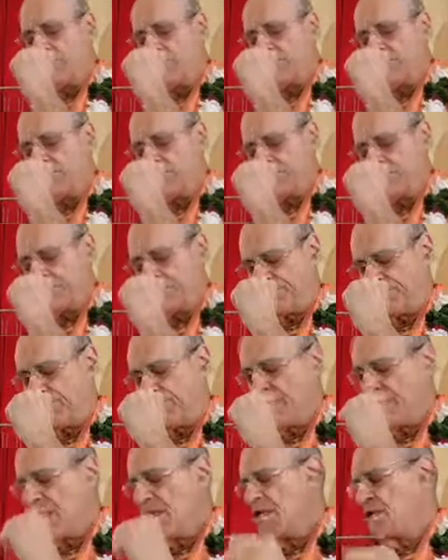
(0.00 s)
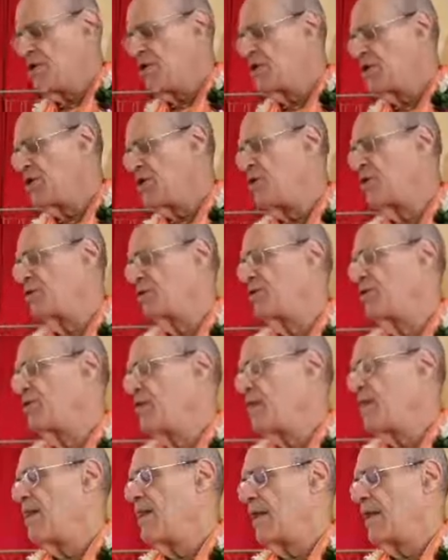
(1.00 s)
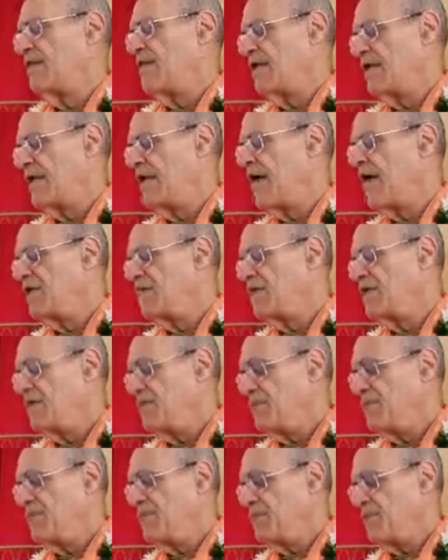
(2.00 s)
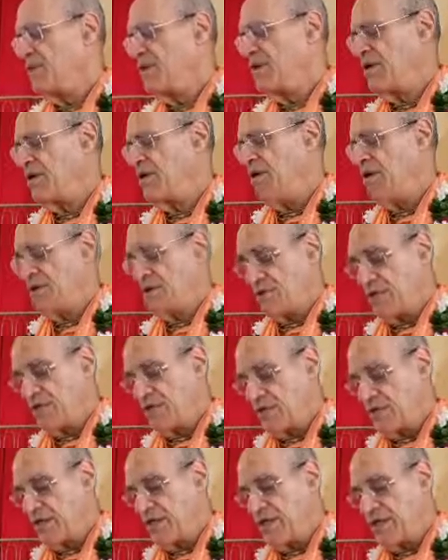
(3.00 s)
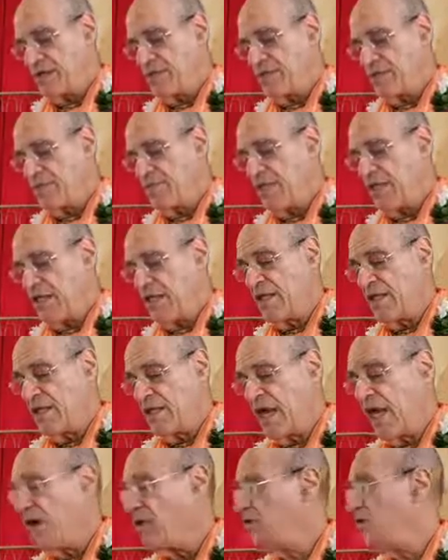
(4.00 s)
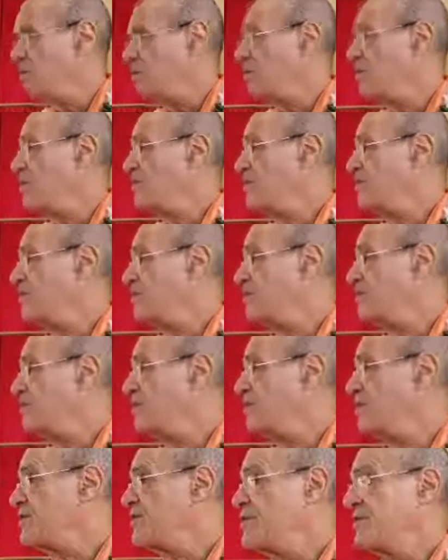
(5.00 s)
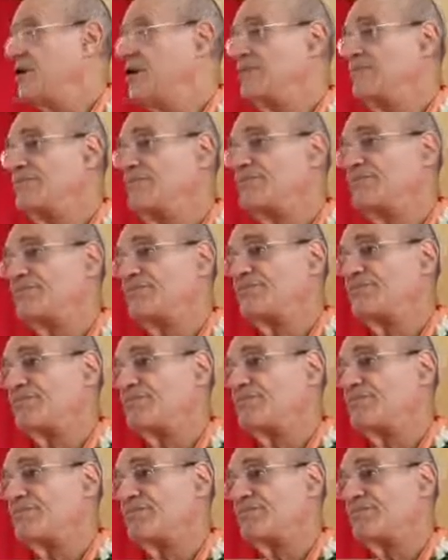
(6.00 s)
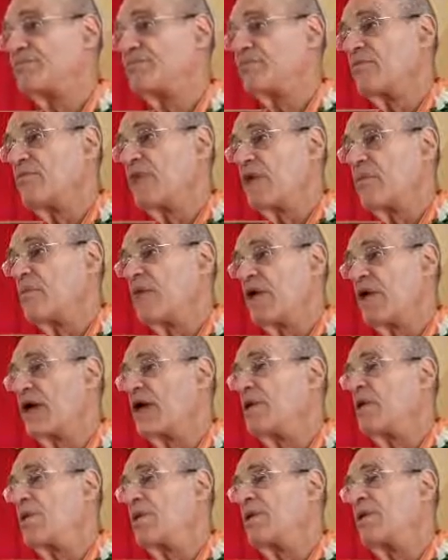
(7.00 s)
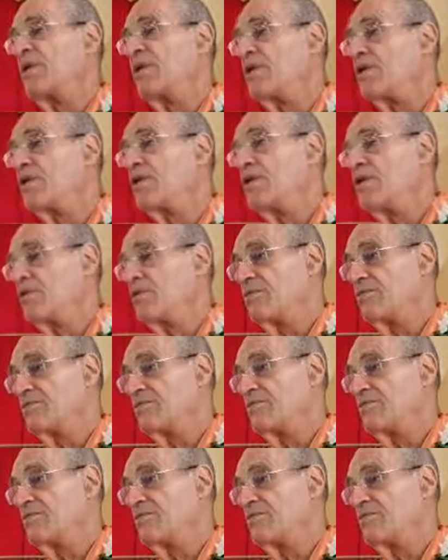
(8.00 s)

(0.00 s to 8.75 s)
him. So the calf demon appeared and Krishna killed him, and the coward boy said to Krishna, we're not going near you.